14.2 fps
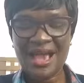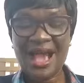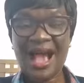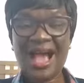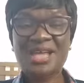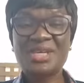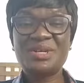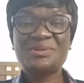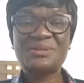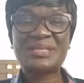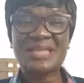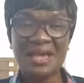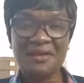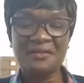And you
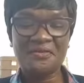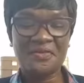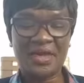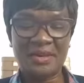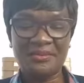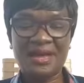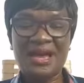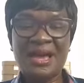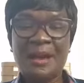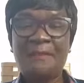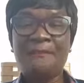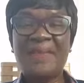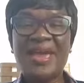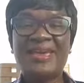tell them
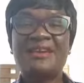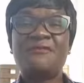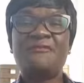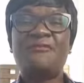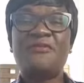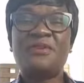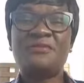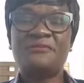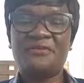Make it fun